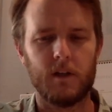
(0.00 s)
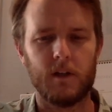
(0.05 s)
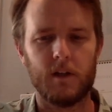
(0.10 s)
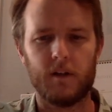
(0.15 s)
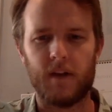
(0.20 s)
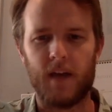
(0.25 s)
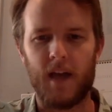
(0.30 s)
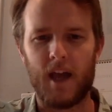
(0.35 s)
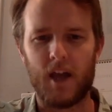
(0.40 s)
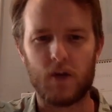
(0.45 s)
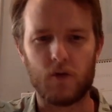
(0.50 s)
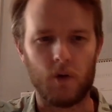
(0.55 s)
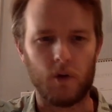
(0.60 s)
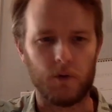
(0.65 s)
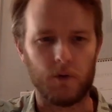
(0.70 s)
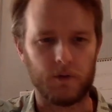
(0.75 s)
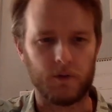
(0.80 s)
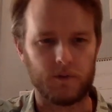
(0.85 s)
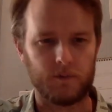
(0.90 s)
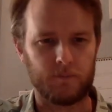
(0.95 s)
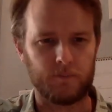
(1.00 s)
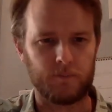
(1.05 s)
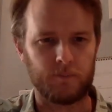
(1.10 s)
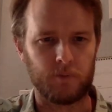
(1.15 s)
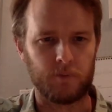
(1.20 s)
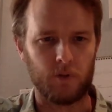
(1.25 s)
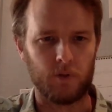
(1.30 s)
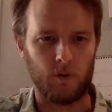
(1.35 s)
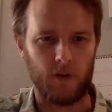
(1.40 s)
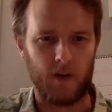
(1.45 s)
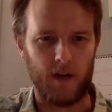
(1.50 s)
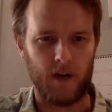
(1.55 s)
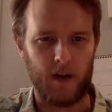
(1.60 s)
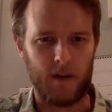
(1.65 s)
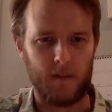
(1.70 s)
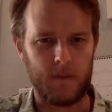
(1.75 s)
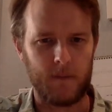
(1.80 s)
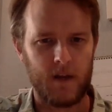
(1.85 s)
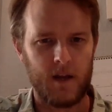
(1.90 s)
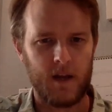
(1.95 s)
Hedgerows
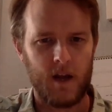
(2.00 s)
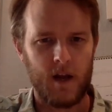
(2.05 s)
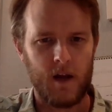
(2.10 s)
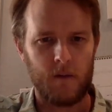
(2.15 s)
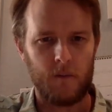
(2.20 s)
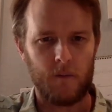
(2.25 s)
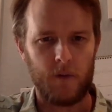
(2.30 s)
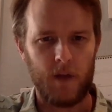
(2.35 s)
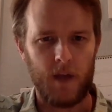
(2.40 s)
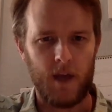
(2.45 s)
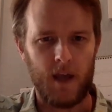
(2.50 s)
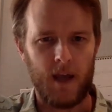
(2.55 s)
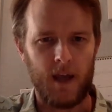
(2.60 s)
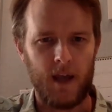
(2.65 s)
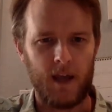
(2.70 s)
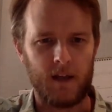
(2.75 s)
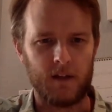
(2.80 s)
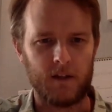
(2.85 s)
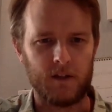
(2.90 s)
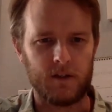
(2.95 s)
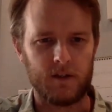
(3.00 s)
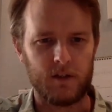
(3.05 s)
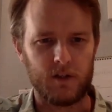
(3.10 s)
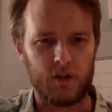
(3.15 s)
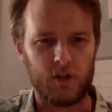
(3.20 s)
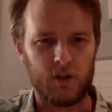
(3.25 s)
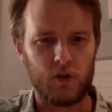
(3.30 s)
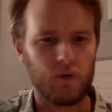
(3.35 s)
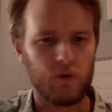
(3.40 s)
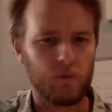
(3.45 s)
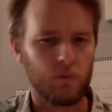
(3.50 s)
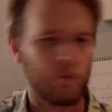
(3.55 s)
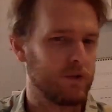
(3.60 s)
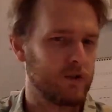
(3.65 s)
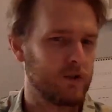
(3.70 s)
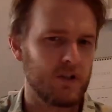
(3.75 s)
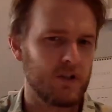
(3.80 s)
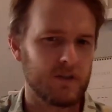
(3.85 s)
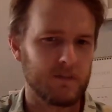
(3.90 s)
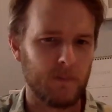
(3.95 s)
program. And
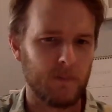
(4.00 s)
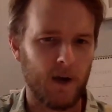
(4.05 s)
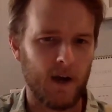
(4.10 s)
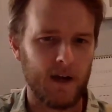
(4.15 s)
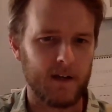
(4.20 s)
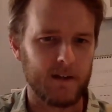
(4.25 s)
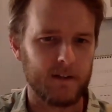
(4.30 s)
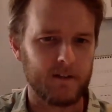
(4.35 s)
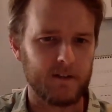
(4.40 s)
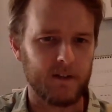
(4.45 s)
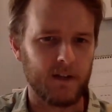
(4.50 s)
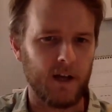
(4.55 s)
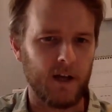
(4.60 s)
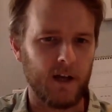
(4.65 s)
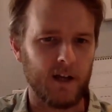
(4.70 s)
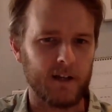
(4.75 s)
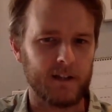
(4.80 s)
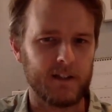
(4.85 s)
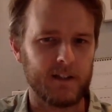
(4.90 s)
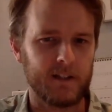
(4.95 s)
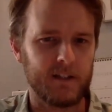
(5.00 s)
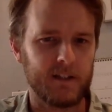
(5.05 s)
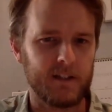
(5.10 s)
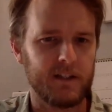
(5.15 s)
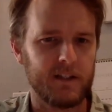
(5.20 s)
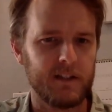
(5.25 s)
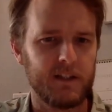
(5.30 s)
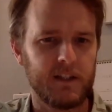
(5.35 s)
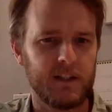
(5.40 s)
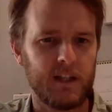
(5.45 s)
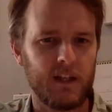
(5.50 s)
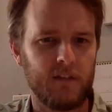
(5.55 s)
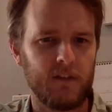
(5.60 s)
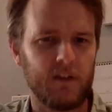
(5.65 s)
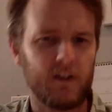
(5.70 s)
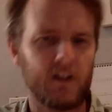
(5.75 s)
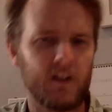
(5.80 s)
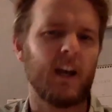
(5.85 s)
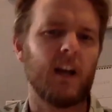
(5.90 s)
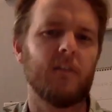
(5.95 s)
would you just mind
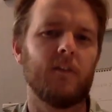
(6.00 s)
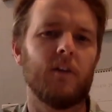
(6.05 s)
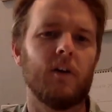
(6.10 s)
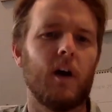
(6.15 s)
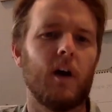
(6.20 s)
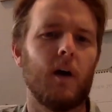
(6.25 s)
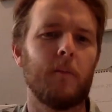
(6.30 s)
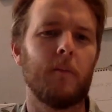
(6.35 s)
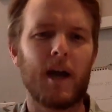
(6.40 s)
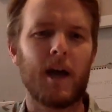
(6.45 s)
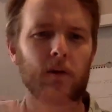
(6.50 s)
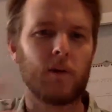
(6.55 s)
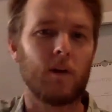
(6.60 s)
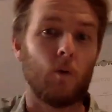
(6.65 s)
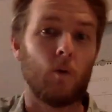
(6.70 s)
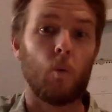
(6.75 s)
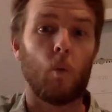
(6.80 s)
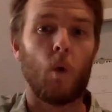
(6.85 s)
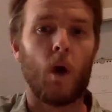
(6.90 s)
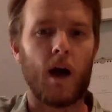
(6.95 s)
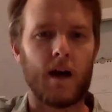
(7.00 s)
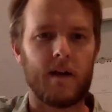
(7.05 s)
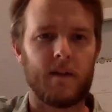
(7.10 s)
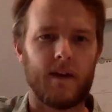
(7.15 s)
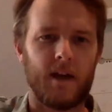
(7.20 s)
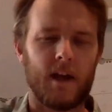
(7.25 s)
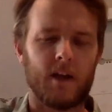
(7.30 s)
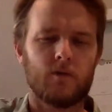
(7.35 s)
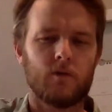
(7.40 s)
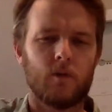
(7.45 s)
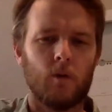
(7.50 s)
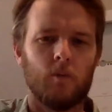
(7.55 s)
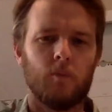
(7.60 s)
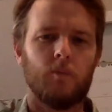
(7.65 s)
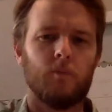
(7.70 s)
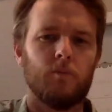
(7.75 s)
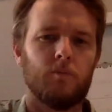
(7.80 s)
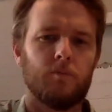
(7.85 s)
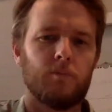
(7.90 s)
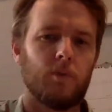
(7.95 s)
giving a kind of a background of why the hedgerow
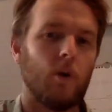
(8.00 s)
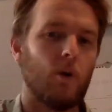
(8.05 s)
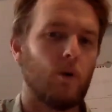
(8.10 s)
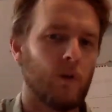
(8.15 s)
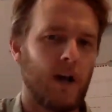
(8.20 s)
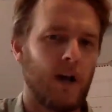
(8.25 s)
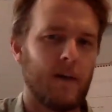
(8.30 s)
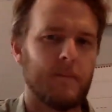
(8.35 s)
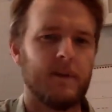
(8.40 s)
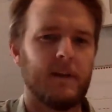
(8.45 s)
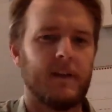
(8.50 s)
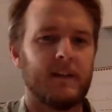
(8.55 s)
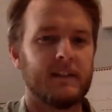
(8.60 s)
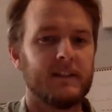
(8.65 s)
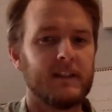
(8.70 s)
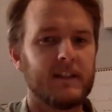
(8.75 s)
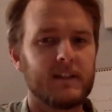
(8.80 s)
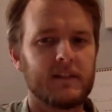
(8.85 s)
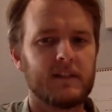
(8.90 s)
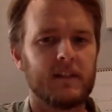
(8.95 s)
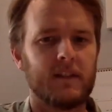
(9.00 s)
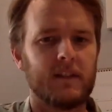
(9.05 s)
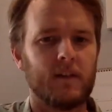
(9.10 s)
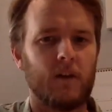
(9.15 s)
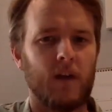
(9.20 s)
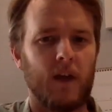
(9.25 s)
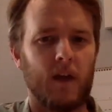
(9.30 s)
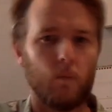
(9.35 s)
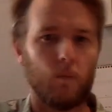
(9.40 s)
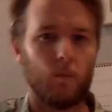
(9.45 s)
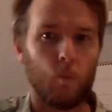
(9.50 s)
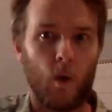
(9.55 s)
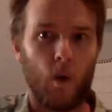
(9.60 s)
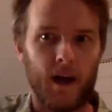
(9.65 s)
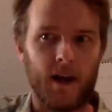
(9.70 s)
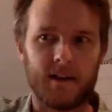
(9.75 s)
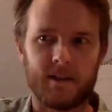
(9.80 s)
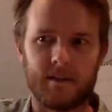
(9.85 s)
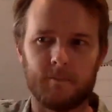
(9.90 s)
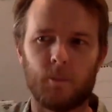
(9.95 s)
program exists and
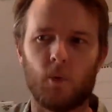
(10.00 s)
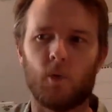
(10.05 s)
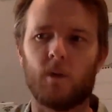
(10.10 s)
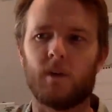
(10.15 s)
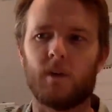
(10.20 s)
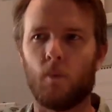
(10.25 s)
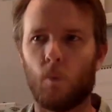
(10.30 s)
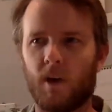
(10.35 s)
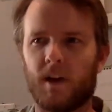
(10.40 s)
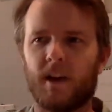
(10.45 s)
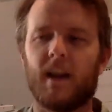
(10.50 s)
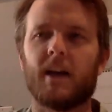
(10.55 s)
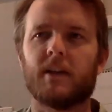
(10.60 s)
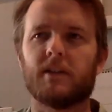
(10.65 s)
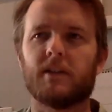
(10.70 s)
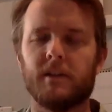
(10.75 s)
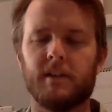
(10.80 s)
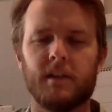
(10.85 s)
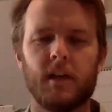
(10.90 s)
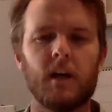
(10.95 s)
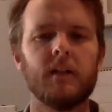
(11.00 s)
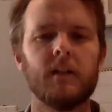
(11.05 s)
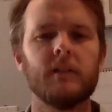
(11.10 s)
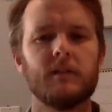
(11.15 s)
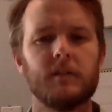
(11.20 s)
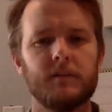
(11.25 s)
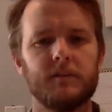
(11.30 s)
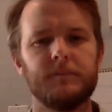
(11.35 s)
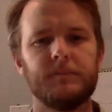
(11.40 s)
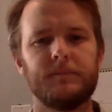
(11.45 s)
why it's important, what it actually does?